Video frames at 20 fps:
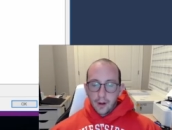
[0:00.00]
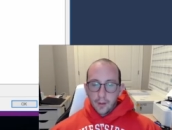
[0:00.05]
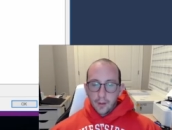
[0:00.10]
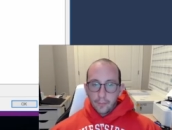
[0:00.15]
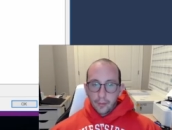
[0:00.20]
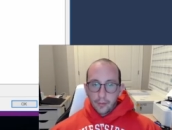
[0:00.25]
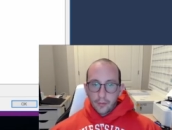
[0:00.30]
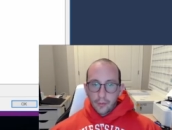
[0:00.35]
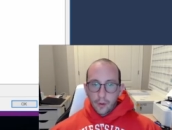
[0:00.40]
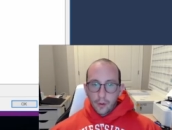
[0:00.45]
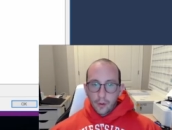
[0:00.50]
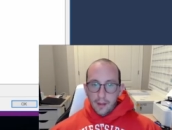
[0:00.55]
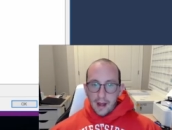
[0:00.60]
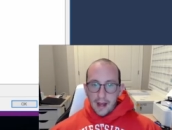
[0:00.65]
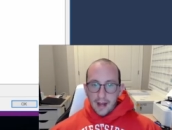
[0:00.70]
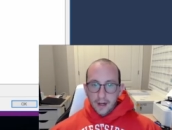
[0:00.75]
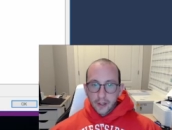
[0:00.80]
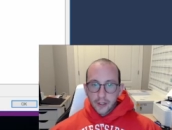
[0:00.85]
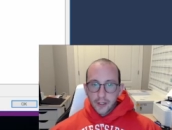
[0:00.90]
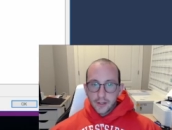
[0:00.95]
perform
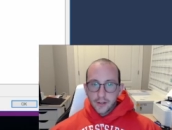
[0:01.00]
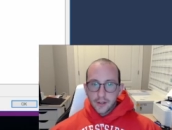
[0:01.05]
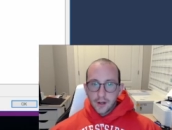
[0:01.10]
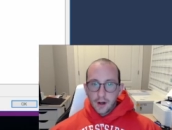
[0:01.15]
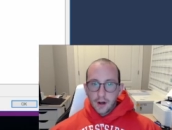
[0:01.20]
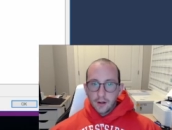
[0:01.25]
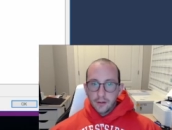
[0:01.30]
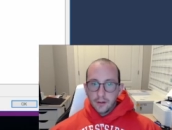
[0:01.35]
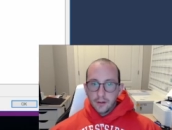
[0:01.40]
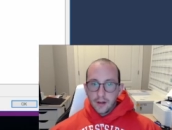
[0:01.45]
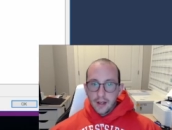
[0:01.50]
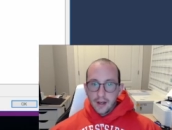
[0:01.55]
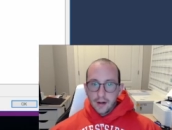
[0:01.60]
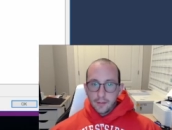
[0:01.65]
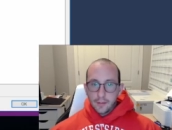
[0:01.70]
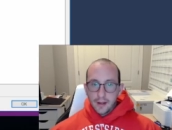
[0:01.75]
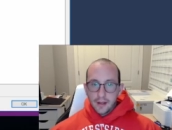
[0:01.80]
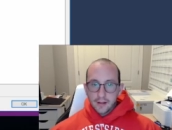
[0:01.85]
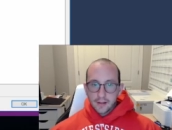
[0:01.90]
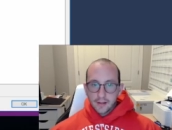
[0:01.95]
actions on the
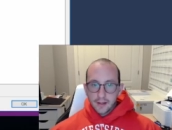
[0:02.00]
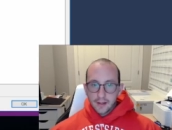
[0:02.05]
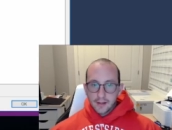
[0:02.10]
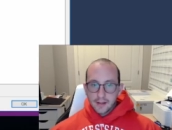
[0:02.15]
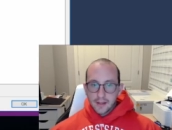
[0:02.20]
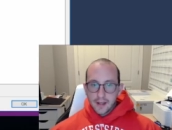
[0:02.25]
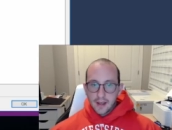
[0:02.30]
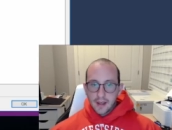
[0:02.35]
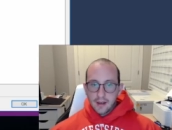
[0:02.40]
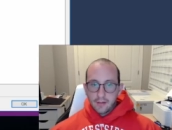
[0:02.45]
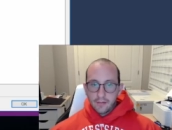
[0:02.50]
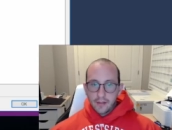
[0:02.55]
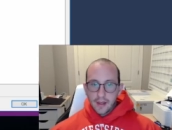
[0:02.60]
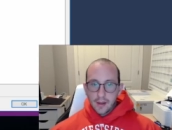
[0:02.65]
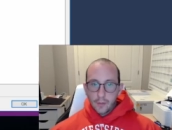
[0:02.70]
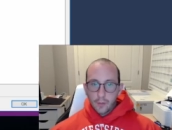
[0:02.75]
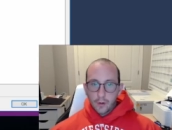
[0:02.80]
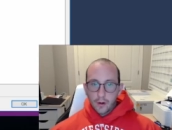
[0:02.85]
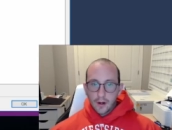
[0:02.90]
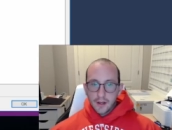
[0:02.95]
database. Let's say if
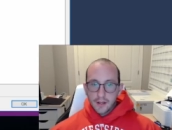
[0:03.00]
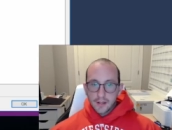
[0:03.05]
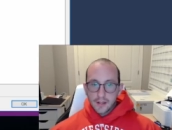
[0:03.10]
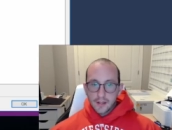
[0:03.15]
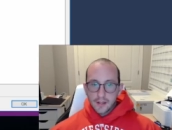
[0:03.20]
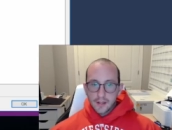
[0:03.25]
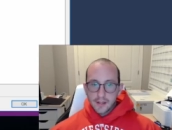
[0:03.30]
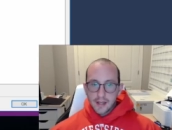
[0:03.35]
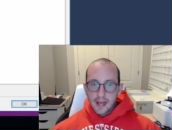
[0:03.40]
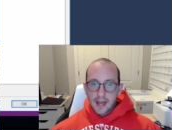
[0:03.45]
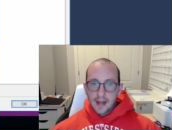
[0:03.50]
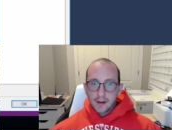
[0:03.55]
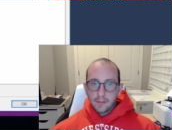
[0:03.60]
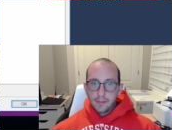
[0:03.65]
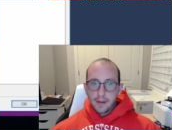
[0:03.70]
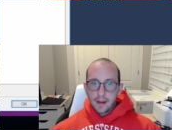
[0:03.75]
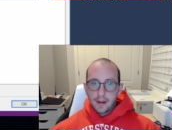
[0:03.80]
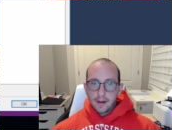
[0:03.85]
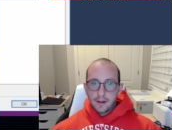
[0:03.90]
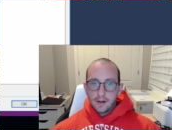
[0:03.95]
they were a
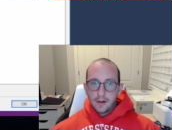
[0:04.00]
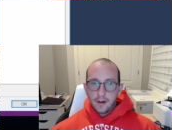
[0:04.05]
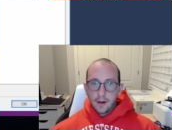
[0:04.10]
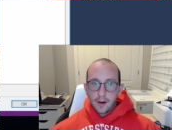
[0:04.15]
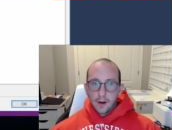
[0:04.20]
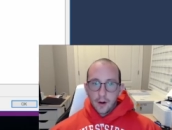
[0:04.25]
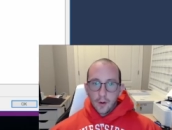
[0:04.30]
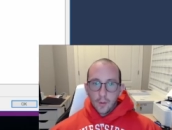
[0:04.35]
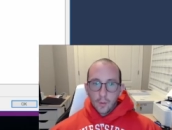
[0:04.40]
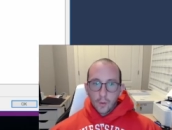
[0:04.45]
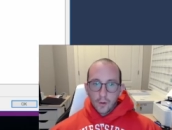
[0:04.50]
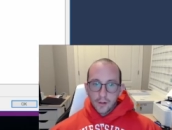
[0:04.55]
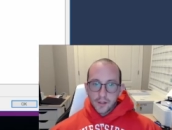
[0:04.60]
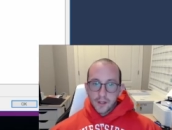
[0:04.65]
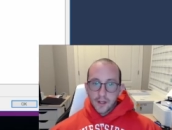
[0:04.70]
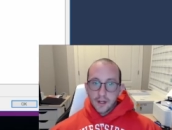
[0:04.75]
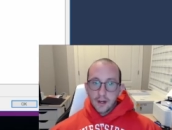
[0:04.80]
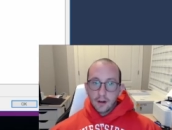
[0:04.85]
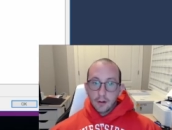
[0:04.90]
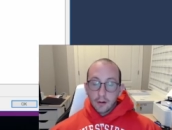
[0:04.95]
sysadmin or
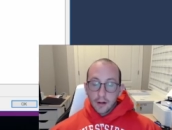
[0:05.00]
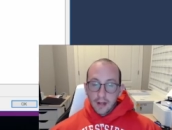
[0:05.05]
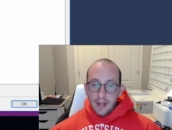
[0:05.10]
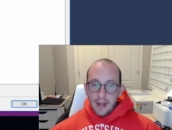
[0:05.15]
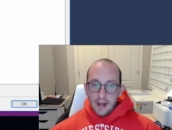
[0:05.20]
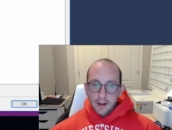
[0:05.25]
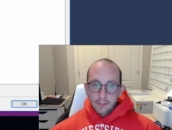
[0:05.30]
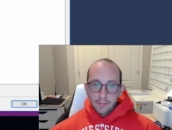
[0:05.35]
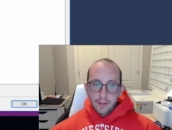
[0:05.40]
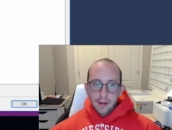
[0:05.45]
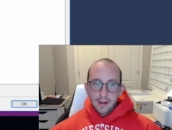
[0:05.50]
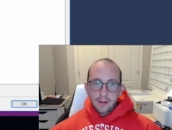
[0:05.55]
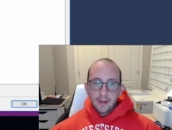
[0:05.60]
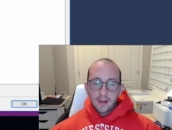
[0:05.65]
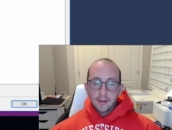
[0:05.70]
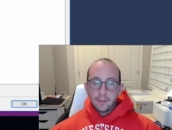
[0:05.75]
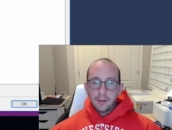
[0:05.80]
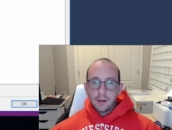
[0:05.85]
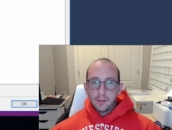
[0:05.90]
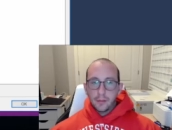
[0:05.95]
security admin,
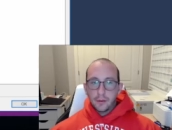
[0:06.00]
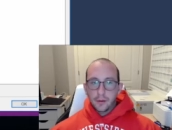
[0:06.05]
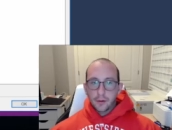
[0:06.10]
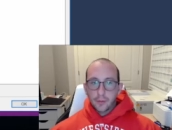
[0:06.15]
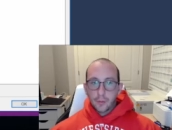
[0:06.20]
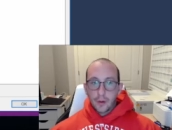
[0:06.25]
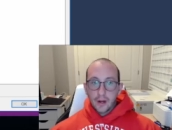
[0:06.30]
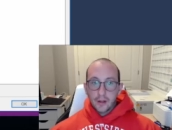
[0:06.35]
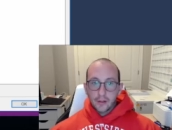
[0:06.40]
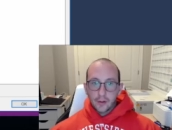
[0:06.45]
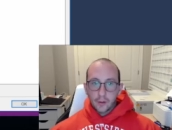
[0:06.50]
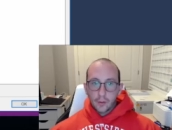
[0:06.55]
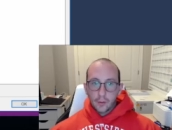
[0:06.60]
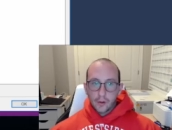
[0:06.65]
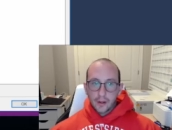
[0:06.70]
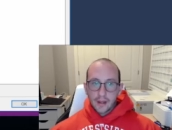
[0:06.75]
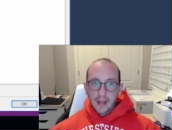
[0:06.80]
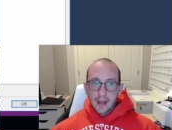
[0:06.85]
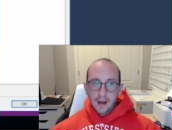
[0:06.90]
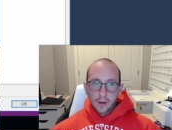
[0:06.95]
they'd be able to create their own
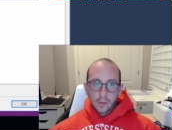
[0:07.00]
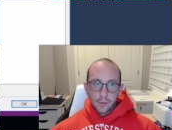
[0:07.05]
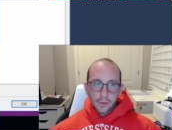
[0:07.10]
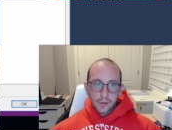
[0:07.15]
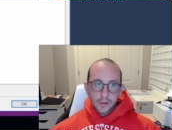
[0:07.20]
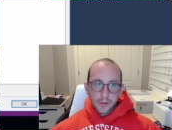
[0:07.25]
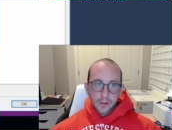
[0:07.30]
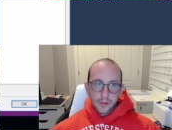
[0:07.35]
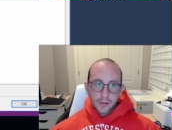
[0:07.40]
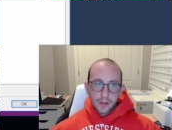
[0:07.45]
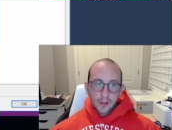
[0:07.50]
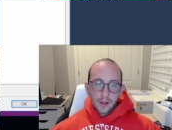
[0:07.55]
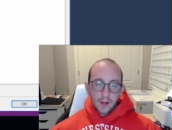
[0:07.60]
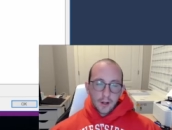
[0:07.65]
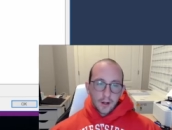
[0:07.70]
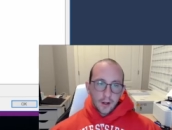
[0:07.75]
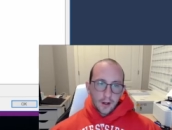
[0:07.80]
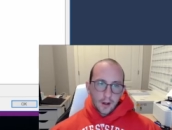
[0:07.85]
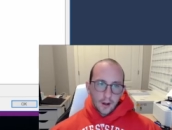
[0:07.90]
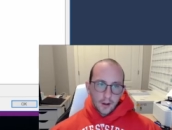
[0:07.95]
accounts.
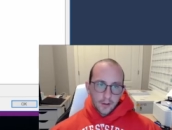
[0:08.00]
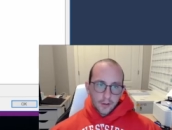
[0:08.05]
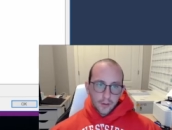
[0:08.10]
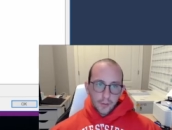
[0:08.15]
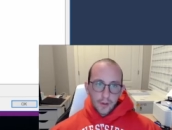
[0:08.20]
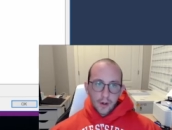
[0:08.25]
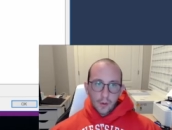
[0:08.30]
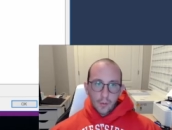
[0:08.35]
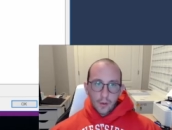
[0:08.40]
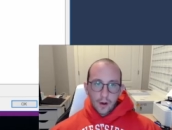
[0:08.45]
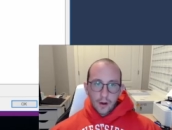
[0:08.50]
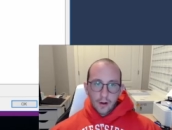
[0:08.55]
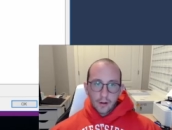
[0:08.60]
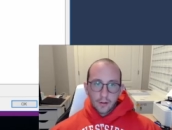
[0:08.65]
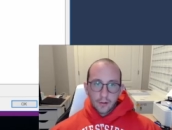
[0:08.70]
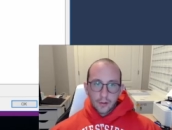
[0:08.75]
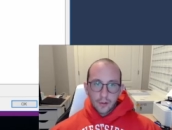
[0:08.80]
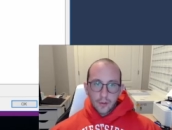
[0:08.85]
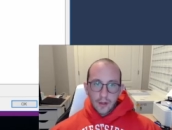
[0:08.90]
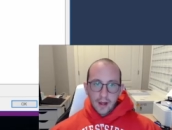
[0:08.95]
So we don't want to
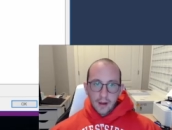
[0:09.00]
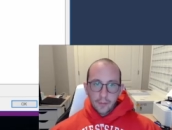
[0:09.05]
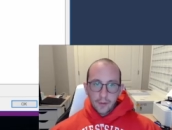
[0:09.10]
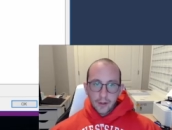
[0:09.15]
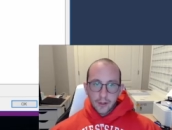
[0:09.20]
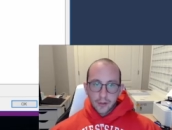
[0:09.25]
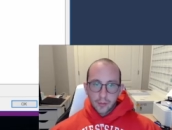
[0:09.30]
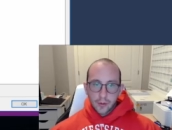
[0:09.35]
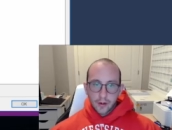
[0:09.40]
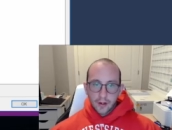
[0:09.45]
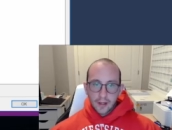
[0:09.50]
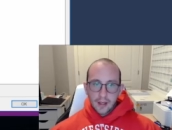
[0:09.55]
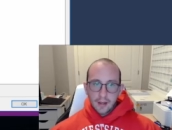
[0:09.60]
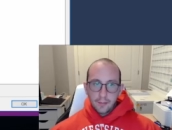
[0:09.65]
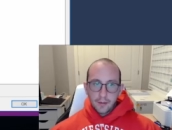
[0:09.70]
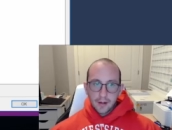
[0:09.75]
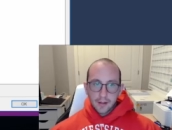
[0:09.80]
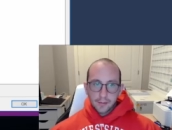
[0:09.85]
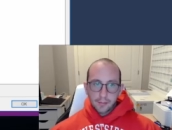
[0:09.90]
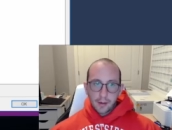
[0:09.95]
do that. We just want to keep
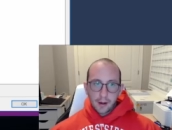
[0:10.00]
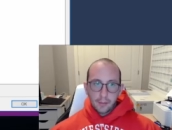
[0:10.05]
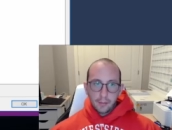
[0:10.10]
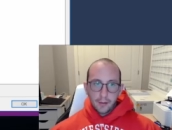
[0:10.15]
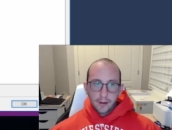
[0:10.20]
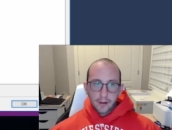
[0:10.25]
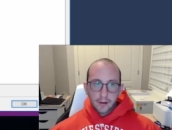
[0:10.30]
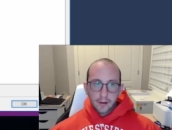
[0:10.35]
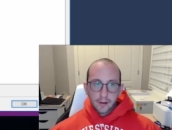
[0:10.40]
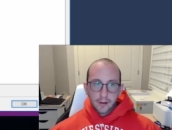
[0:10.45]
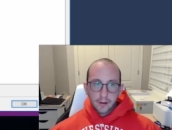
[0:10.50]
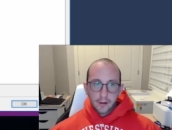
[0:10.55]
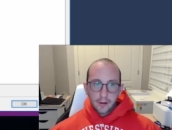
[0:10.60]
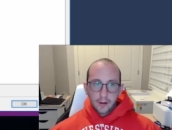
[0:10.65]
it as public.